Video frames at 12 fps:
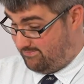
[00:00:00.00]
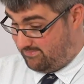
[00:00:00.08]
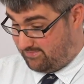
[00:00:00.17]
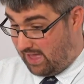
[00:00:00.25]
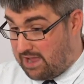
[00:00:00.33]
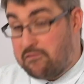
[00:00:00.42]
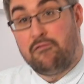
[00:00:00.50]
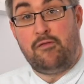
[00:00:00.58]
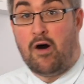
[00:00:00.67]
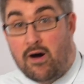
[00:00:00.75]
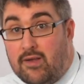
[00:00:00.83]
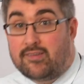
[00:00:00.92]
They
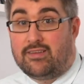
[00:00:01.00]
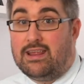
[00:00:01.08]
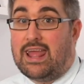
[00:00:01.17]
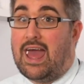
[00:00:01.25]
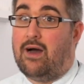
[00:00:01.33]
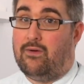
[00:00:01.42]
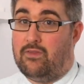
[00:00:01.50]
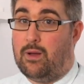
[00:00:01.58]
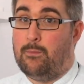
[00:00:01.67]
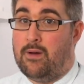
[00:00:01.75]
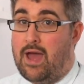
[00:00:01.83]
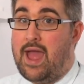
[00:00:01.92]
vastly
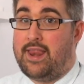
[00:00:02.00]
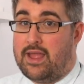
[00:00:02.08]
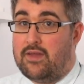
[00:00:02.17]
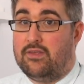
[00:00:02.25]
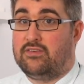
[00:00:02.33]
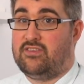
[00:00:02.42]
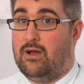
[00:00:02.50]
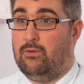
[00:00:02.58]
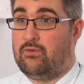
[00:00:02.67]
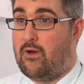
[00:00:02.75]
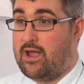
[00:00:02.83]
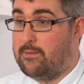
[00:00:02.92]
outnumber any other cell
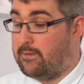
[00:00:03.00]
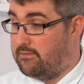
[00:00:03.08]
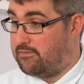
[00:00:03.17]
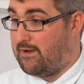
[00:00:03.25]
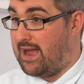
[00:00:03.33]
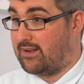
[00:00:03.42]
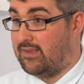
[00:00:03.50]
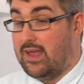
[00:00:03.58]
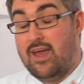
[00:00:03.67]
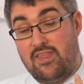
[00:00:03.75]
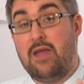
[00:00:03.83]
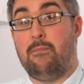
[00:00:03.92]
type. In
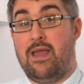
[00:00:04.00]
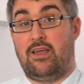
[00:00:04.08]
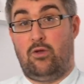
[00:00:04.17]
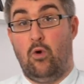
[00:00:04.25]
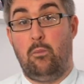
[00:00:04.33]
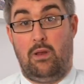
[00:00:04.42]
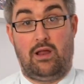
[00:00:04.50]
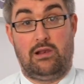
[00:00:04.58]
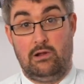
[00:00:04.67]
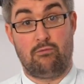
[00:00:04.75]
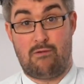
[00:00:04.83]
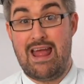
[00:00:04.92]
fact, they make your blood
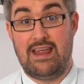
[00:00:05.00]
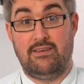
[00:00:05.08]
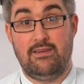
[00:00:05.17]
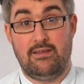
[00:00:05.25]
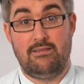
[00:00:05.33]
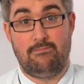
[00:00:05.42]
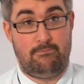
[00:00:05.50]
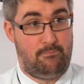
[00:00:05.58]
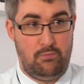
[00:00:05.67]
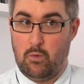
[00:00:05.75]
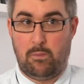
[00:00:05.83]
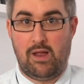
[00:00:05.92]
look red.
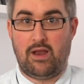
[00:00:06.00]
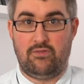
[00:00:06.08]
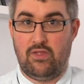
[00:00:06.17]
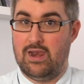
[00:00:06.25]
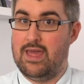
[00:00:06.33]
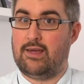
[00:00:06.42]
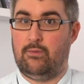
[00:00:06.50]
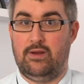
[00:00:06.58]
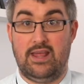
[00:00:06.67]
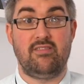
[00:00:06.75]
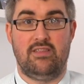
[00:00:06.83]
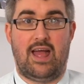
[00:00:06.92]
Your blood, the liquid,
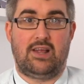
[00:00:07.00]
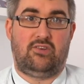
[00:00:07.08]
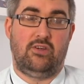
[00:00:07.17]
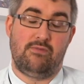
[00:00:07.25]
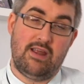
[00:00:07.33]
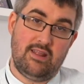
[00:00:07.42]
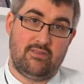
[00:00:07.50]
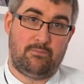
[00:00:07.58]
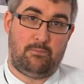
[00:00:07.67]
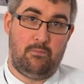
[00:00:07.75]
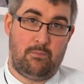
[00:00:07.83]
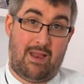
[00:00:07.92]
isn't actually red, it's
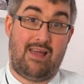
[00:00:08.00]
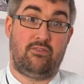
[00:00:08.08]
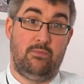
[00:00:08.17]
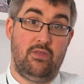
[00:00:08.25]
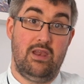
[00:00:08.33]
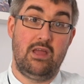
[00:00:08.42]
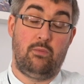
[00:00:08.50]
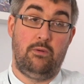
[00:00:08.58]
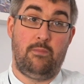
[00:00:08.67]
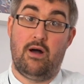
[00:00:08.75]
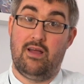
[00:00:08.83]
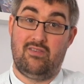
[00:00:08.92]
plasma. The liquid
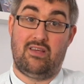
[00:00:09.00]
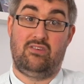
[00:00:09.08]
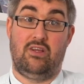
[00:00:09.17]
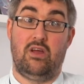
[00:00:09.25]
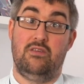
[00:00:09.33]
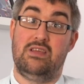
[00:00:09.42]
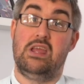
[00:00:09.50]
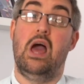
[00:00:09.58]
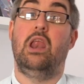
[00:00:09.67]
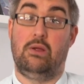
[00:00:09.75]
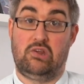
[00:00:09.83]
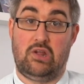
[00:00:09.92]
part is actually kind of a
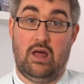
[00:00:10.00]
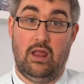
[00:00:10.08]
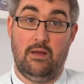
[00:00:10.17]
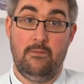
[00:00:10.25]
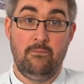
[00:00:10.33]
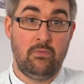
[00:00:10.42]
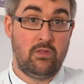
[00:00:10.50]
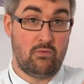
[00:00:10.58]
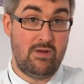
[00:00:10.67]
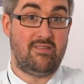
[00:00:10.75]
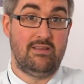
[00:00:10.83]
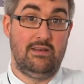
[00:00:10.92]
yellowish colour. The
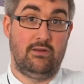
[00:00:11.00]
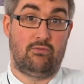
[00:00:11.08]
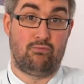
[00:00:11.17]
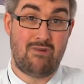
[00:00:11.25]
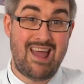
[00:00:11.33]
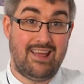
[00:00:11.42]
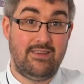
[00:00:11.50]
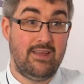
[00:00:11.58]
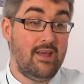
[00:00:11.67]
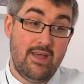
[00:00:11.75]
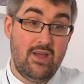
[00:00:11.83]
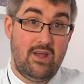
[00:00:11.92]
reason it looks red
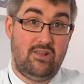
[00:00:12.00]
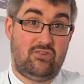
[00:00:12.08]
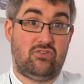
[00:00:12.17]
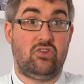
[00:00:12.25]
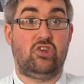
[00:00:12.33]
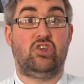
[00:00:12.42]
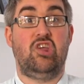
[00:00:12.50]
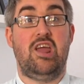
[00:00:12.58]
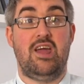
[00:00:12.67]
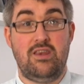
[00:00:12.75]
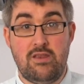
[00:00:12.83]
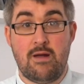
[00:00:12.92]
is just the
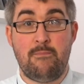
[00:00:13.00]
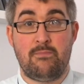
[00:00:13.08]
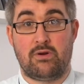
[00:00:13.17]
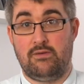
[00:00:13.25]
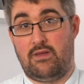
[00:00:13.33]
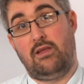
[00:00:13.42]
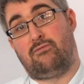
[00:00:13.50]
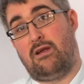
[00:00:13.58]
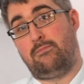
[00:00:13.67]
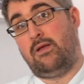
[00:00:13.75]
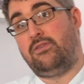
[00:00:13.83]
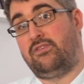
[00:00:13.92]
sheer number of those
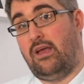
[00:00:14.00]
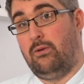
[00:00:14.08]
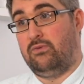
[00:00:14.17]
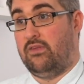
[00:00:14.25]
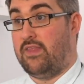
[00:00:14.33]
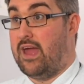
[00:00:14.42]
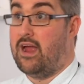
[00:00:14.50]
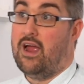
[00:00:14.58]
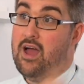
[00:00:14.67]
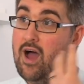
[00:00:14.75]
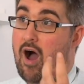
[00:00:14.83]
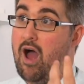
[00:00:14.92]
red blood cells in there.
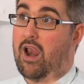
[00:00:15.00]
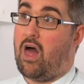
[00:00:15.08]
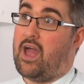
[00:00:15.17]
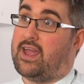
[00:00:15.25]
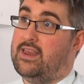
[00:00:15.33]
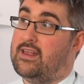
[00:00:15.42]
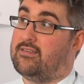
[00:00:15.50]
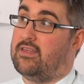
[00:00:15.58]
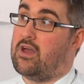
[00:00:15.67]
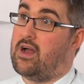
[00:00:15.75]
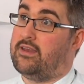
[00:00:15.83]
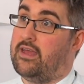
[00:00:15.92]
I liken it to
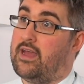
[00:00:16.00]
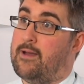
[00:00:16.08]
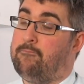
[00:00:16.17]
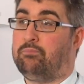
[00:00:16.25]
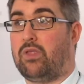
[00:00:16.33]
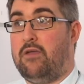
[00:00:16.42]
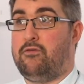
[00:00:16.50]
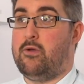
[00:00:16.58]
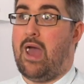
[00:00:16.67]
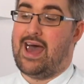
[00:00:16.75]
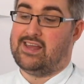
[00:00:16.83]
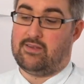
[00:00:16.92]
the idea, if you
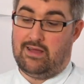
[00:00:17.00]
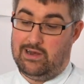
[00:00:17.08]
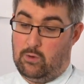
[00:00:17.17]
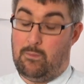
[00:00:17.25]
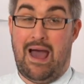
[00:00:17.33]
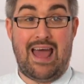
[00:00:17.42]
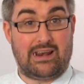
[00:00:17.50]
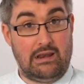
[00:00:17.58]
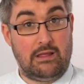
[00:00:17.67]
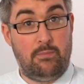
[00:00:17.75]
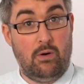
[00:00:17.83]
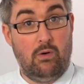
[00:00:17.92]
had a little
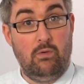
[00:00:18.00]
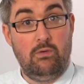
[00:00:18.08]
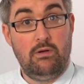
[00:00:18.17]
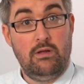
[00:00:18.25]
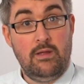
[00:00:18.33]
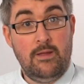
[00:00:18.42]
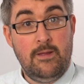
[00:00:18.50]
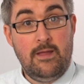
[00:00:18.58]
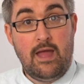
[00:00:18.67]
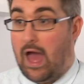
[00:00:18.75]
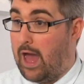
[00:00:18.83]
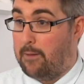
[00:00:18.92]
paddling pool
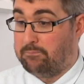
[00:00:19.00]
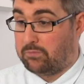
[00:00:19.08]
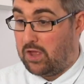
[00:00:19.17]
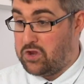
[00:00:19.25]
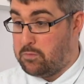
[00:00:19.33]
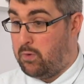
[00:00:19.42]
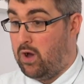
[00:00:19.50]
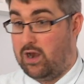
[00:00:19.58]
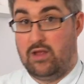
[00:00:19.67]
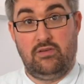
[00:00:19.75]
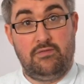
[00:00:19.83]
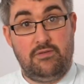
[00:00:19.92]
and you put
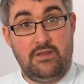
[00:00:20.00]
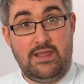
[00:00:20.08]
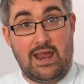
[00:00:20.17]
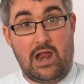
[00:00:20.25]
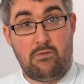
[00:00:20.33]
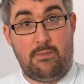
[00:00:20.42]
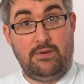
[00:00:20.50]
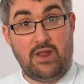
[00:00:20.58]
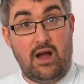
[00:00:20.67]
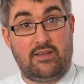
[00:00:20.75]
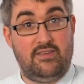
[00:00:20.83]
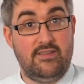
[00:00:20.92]
loads of yellow rubber
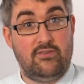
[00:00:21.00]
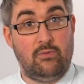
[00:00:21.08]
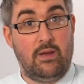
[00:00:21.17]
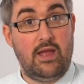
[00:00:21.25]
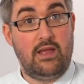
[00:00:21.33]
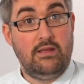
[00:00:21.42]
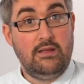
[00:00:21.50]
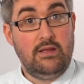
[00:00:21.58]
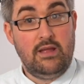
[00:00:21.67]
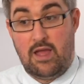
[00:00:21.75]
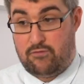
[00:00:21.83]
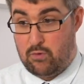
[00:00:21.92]
ducks into it,
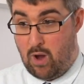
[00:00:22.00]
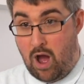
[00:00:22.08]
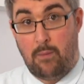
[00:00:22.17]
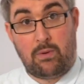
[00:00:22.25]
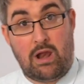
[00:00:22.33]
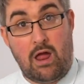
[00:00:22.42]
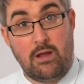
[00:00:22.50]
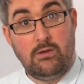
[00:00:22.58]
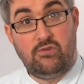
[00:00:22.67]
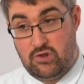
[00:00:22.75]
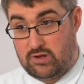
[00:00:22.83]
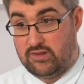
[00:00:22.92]
if you were up
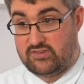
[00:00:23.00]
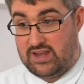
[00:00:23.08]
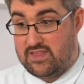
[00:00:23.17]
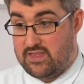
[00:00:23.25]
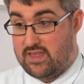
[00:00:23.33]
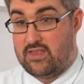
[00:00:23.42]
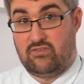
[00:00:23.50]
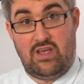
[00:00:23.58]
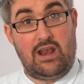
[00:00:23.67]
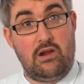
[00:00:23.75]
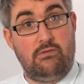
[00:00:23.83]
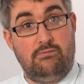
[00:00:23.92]
close, you could see that there's
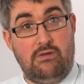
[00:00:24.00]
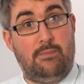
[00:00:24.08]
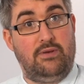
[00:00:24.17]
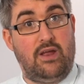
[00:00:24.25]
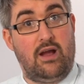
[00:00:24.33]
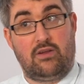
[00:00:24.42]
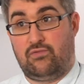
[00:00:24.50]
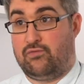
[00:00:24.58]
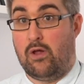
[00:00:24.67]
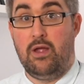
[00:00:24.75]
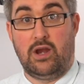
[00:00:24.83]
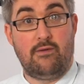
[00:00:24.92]
yellow rubber ducks
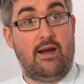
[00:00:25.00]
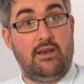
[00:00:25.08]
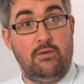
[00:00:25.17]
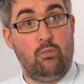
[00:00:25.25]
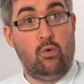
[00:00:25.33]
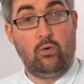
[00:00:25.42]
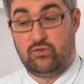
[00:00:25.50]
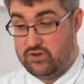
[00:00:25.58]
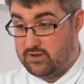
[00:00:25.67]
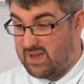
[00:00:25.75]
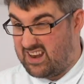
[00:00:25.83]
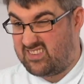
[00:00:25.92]
floating around in water.
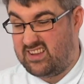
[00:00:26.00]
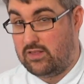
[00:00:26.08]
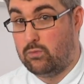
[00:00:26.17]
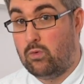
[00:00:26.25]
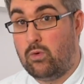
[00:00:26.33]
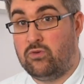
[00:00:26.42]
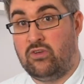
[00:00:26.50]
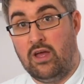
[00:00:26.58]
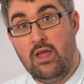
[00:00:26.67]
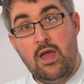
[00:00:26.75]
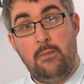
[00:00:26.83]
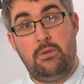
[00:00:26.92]
You'd be able to see the water.
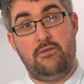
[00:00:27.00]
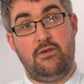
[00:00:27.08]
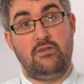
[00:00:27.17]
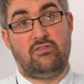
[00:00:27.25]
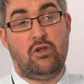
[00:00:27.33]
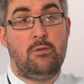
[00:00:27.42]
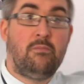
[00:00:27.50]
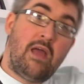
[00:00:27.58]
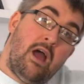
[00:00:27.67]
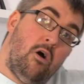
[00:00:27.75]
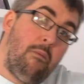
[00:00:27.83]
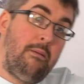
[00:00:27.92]
But if you zoomed
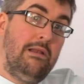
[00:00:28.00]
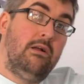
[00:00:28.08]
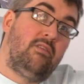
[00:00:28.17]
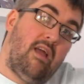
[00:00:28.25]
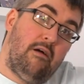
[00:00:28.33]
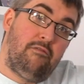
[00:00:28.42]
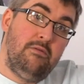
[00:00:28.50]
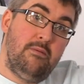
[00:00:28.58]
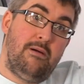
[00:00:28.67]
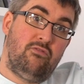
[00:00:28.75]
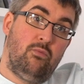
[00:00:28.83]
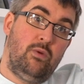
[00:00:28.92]
out and maybe looked out from your
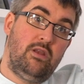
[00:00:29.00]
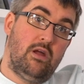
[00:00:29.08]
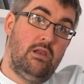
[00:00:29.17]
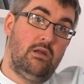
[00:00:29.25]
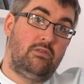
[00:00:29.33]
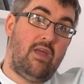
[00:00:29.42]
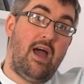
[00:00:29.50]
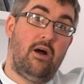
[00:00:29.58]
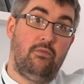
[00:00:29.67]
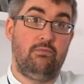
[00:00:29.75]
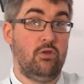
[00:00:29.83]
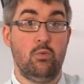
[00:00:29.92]
bedroom window and looked
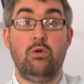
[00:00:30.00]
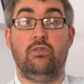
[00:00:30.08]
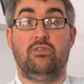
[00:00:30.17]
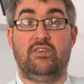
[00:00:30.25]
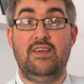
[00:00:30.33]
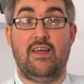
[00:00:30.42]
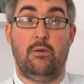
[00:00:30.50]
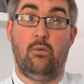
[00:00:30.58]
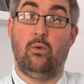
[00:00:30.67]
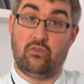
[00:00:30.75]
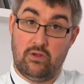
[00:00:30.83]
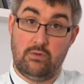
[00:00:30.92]
down, you wouldn't see that
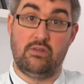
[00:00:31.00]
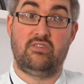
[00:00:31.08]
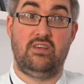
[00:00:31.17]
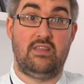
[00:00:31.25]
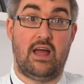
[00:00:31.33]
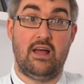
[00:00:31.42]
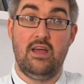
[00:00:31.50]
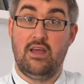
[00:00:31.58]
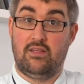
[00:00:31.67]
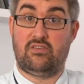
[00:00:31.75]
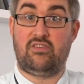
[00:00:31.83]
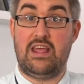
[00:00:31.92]
water. You'd just see that
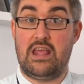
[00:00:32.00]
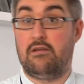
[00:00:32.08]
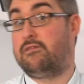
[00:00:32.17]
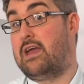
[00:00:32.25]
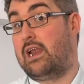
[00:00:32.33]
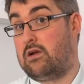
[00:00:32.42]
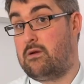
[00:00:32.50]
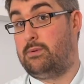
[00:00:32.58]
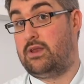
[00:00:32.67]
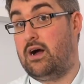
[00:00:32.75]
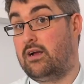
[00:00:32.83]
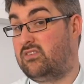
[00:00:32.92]
sea of yellow rubber
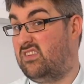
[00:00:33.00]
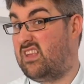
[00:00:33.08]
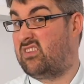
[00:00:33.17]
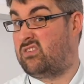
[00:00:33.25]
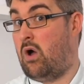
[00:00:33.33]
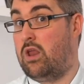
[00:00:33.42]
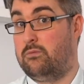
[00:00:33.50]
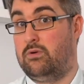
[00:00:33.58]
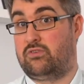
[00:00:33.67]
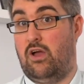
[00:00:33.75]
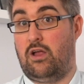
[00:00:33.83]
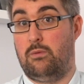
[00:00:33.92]
ducks. And that's kind of
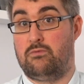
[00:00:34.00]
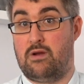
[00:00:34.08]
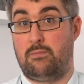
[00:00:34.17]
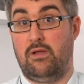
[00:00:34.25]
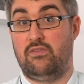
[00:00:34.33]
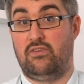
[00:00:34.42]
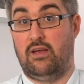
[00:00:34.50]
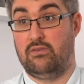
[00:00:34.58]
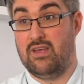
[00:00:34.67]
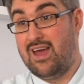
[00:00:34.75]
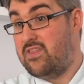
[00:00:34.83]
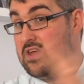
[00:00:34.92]
what's going on with red blood cells.
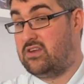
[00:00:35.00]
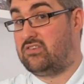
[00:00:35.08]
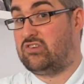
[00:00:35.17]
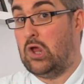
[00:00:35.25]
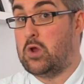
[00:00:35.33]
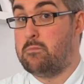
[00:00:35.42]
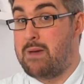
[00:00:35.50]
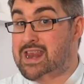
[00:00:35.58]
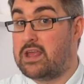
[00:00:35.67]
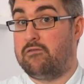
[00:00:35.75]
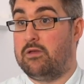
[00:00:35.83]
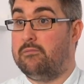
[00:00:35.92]
There are just so
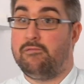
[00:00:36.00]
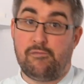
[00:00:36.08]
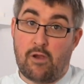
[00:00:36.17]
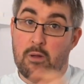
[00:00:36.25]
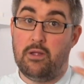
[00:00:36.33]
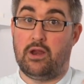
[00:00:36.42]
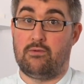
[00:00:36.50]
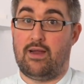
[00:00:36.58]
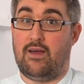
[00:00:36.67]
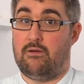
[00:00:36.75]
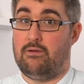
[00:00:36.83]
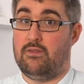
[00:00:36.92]
many of them floating
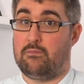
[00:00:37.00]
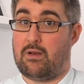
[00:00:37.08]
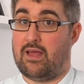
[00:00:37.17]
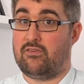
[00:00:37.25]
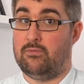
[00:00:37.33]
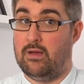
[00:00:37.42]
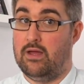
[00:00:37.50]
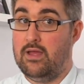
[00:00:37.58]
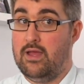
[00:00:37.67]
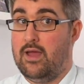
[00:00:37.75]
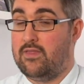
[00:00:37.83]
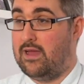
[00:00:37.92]
around there in the plasma,
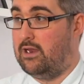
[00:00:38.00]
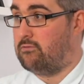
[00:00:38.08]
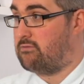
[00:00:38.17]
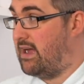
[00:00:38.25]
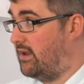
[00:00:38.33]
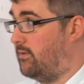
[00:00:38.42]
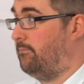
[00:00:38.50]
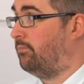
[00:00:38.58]
they look red.